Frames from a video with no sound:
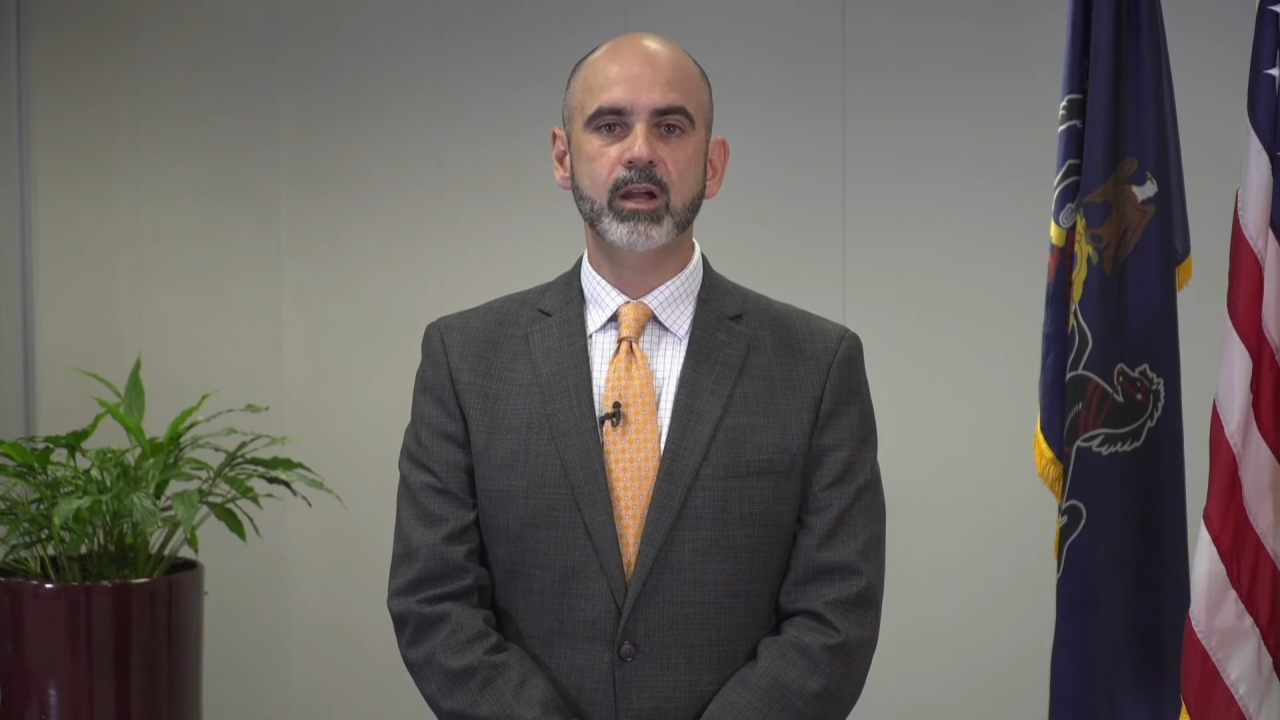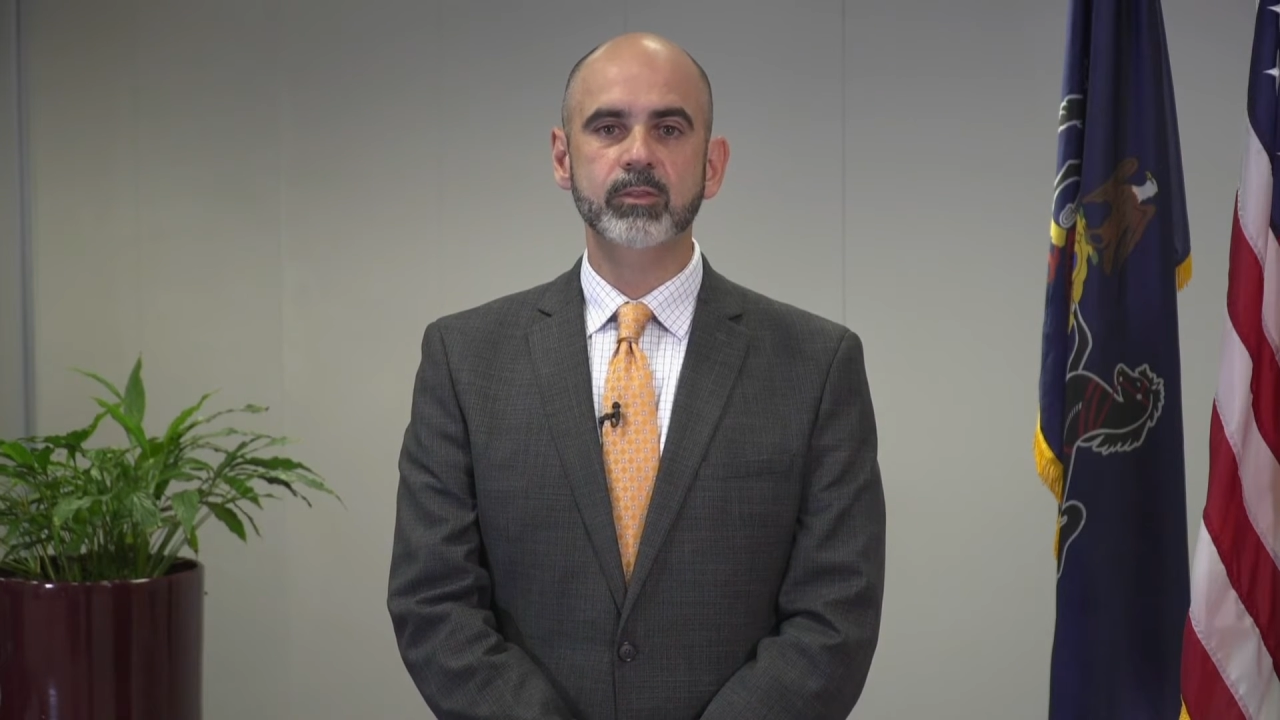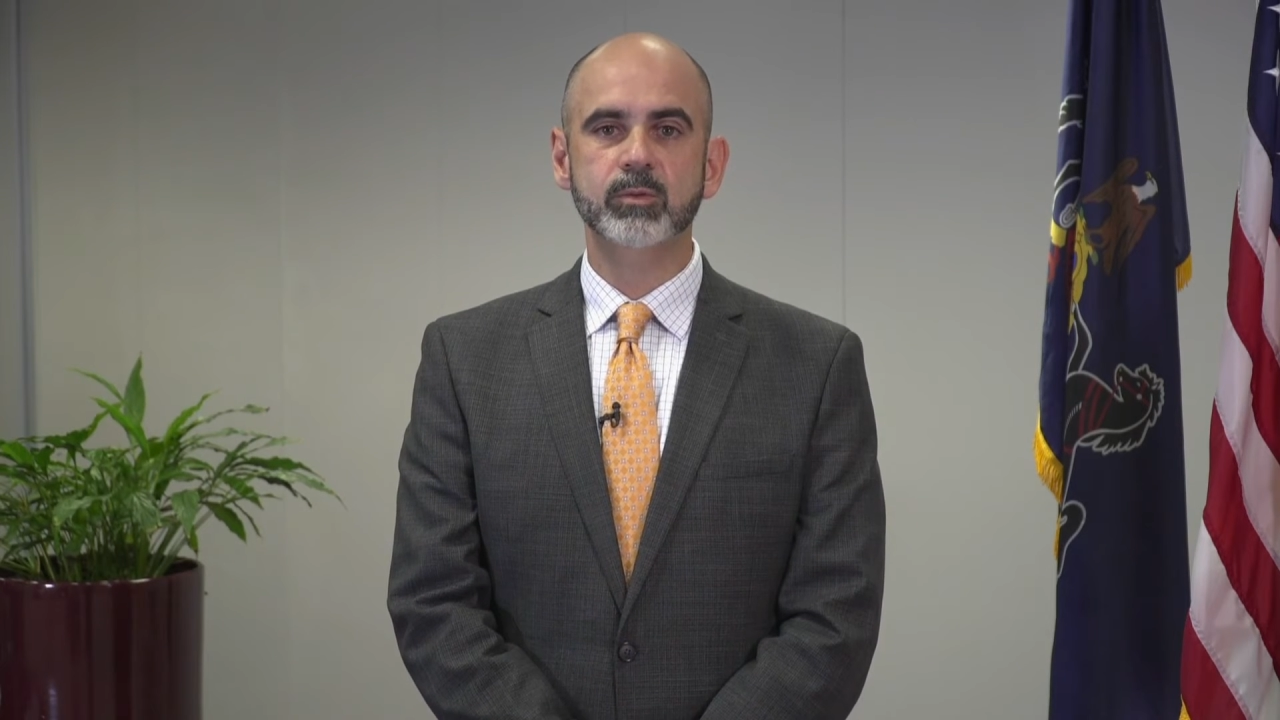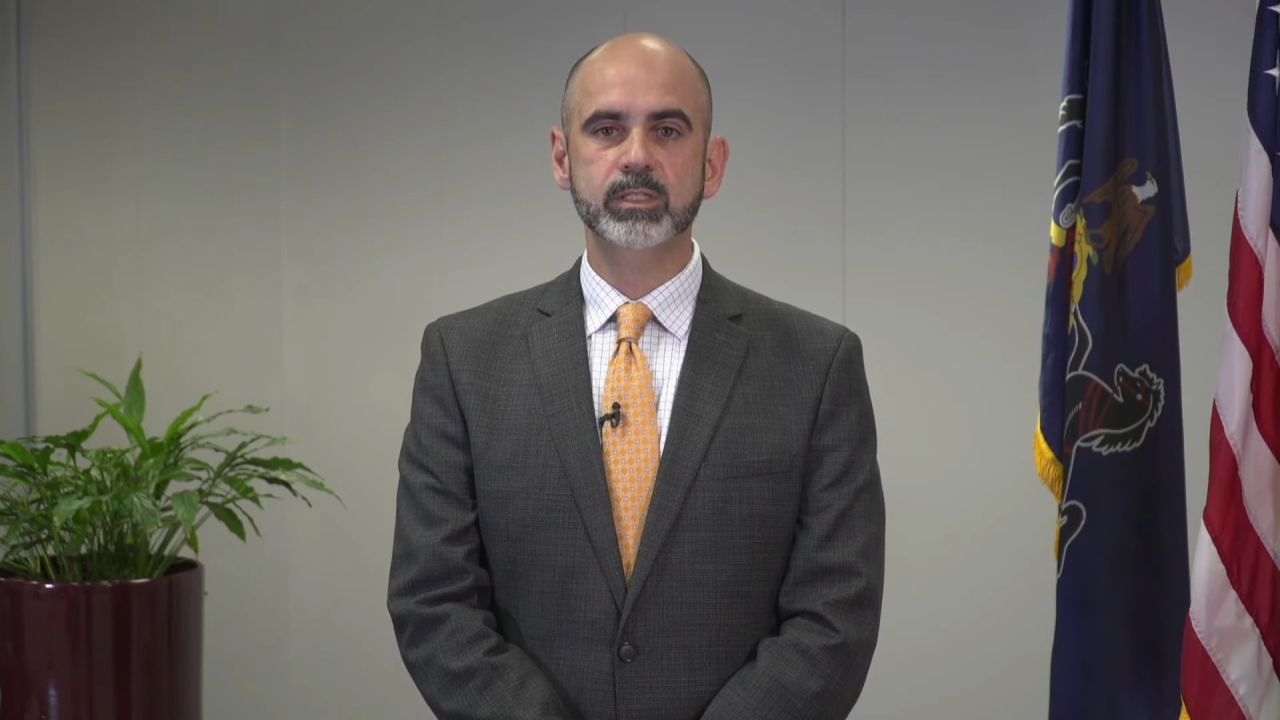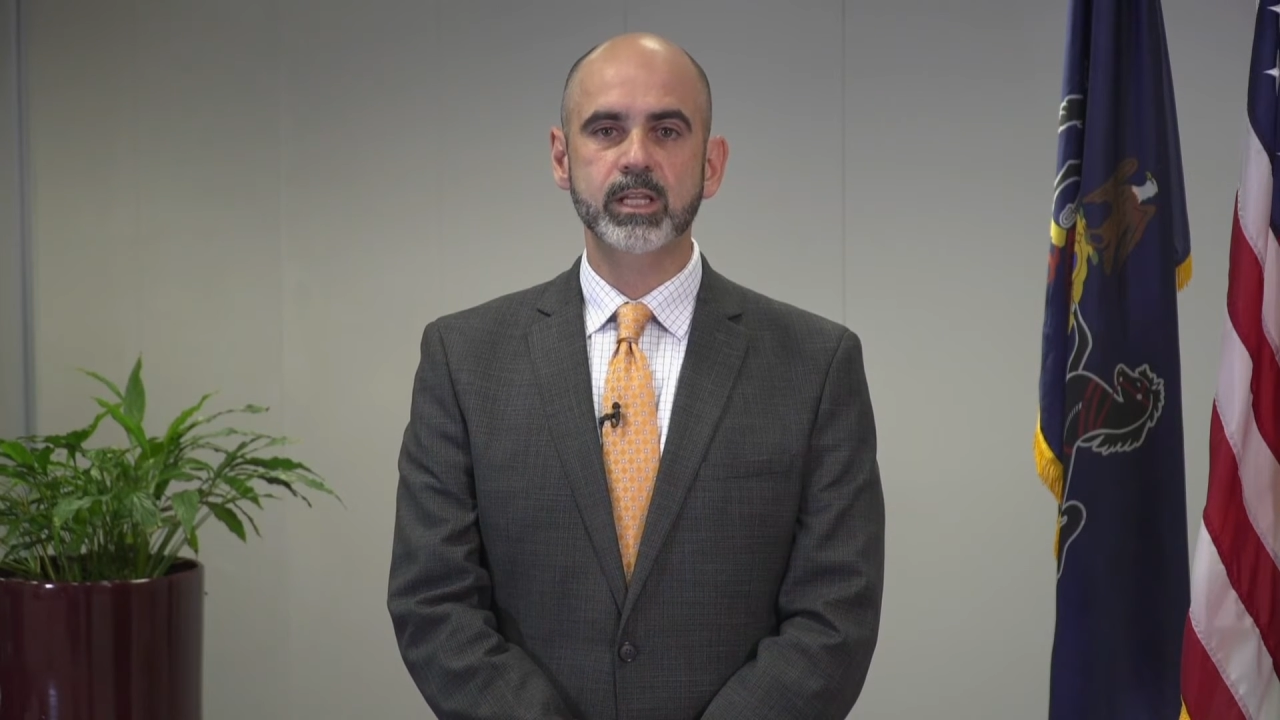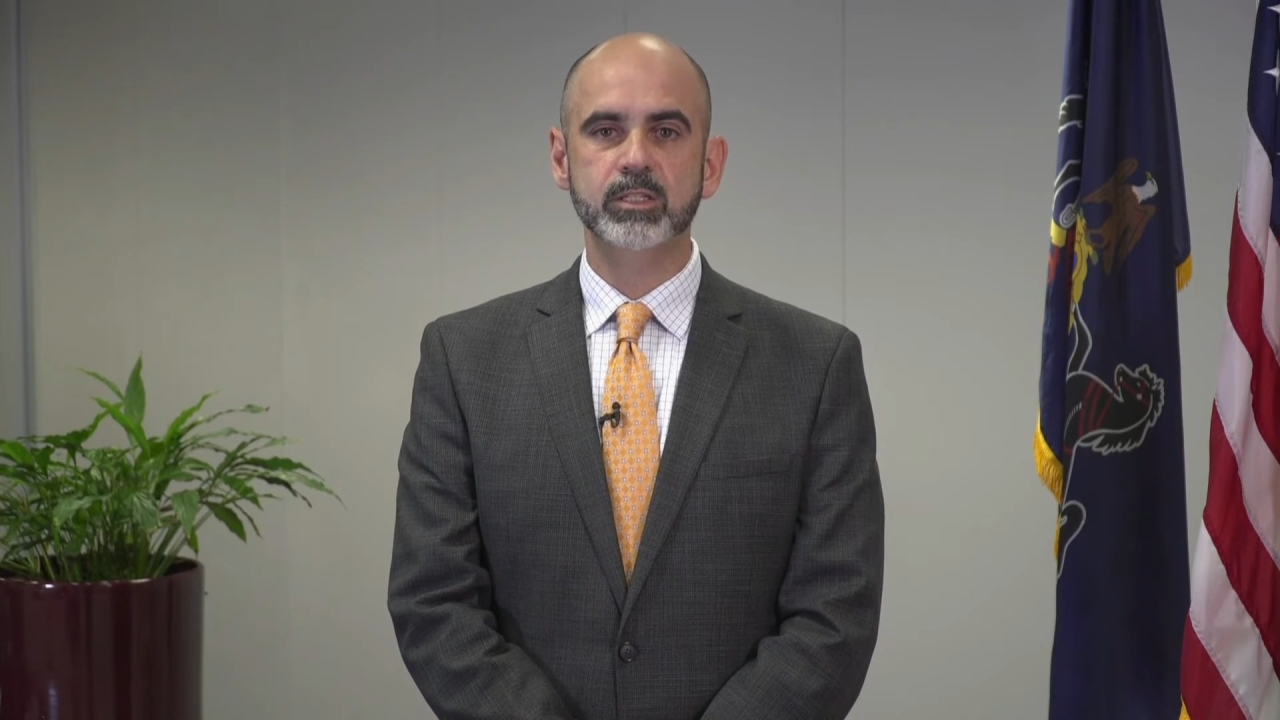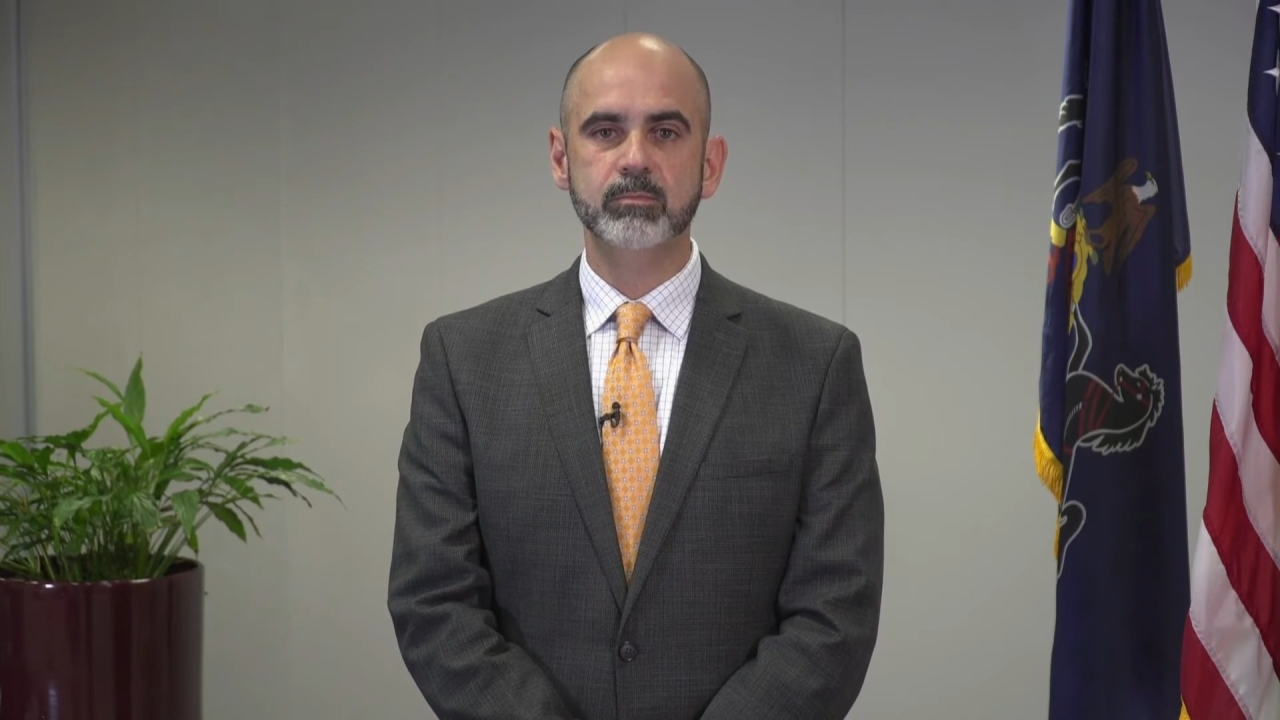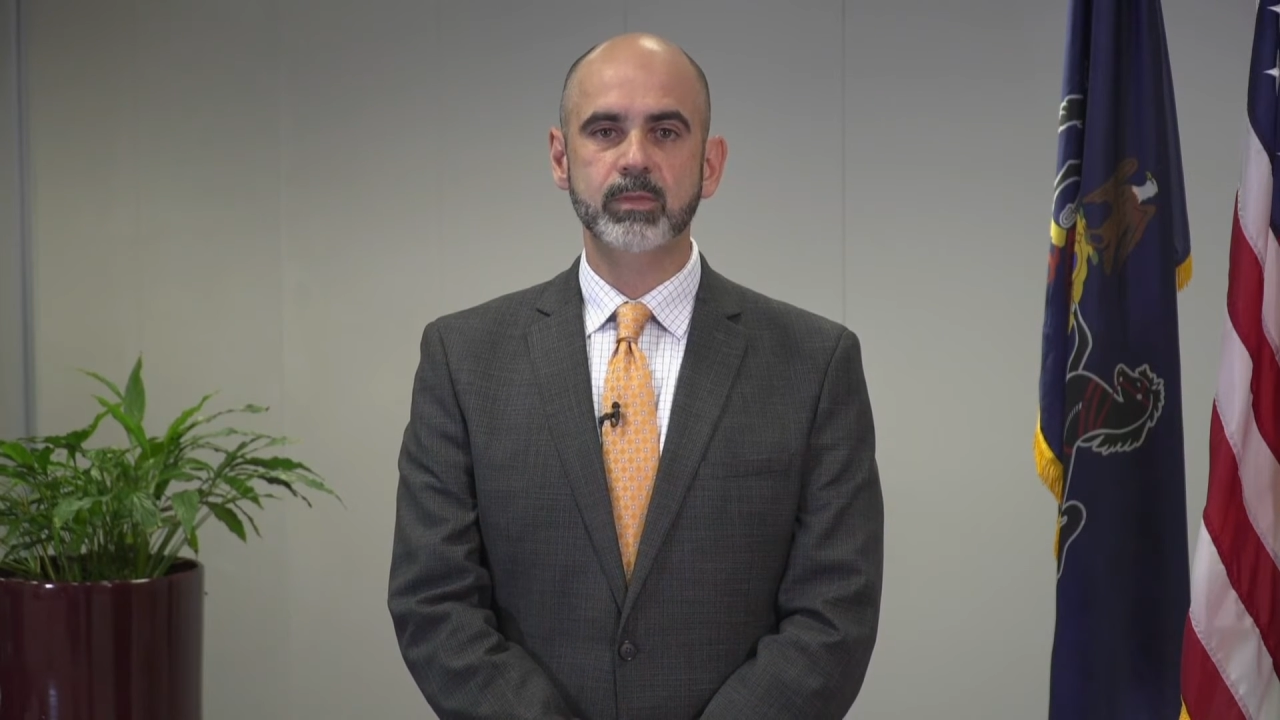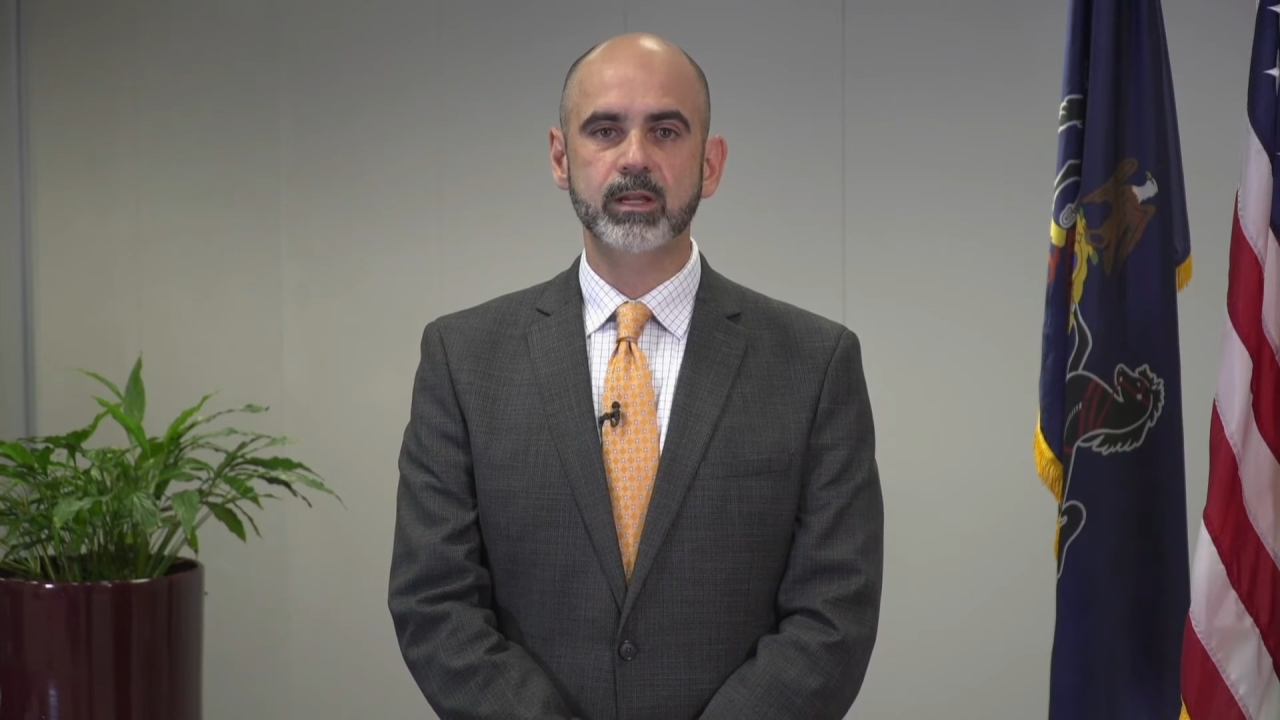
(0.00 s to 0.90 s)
authorization